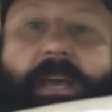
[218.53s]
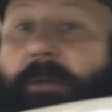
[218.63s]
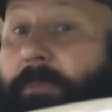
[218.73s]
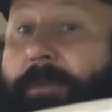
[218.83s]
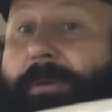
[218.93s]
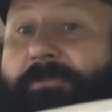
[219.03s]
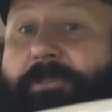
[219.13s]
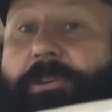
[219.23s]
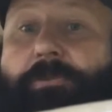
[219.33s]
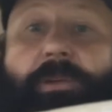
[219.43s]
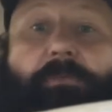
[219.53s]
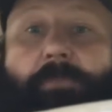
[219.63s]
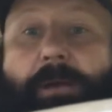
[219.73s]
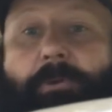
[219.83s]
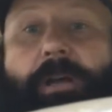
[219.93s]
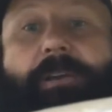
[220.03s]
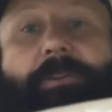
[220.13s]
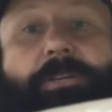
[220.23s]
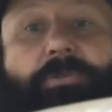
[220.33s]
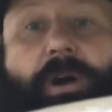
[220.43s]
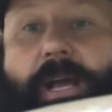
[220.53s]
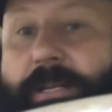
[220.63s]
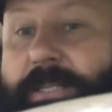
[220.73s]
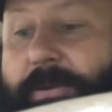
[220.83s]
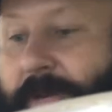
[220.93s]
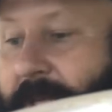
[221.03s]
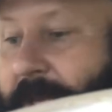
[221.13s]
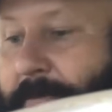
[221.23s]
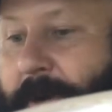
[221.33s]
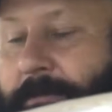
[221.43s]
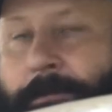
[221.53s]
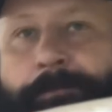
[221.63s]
It might be for you. You might want to give it a try and see what you think. But